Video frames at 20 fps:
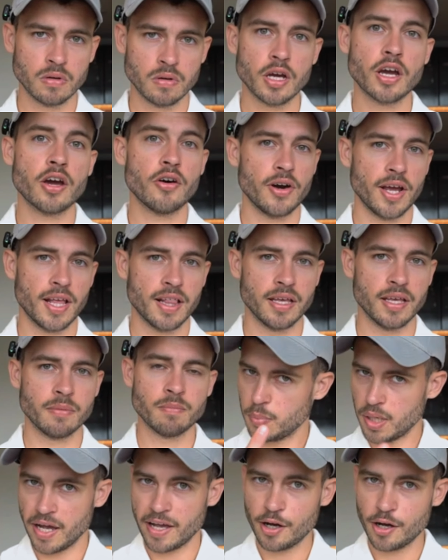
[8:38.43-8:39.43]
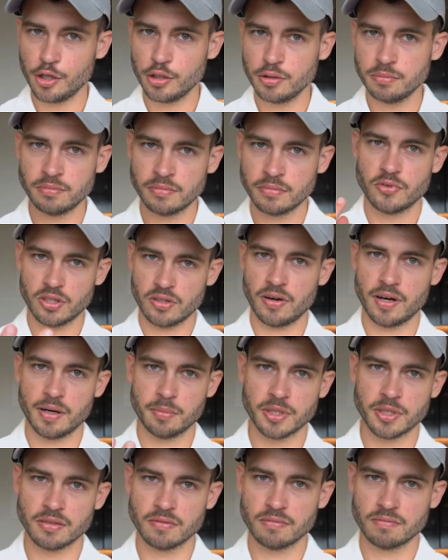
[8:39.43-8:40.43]
correctly, buying a home,
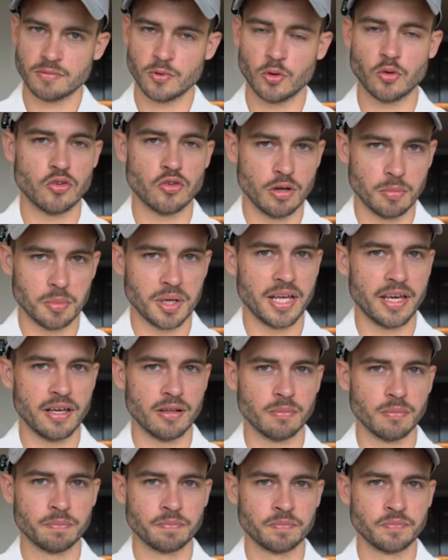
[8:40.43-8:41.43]
retirement, or terminally ill.